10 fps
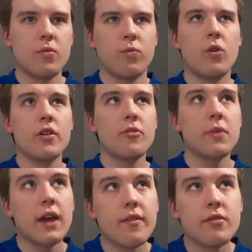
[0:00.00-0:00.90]
Why do we
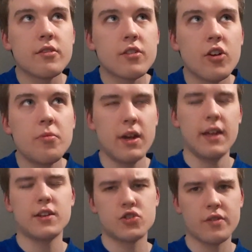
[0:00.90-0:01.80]
have so many
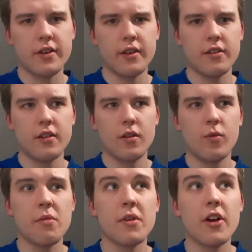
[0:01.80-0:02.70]
injuries
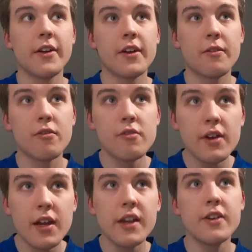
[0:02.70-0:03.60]
when we're going on a
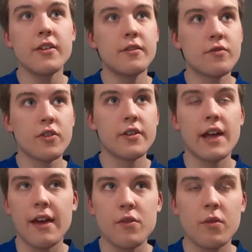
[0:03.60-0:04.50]
really good run?
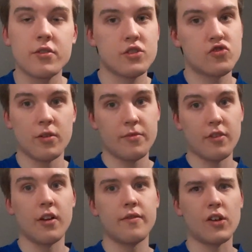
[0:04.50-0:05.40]
Everyone just drops
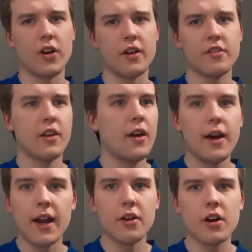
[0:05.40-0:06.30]
like flies.
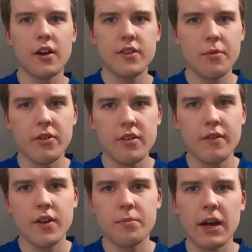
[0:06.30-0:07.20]
Hello guys, Keep on
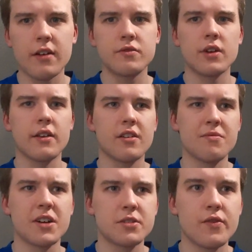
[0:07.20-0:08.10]
TV, back for yet another
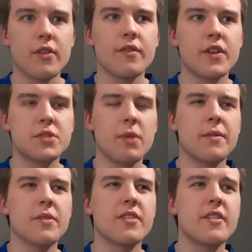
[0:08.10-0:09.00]
match review. We finished
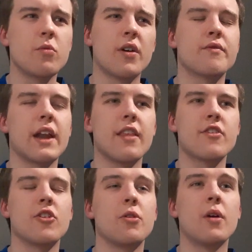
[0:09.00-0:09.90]
Birmingham City 1, Reading
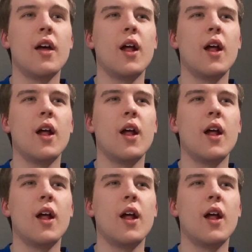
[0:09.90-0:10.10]
2.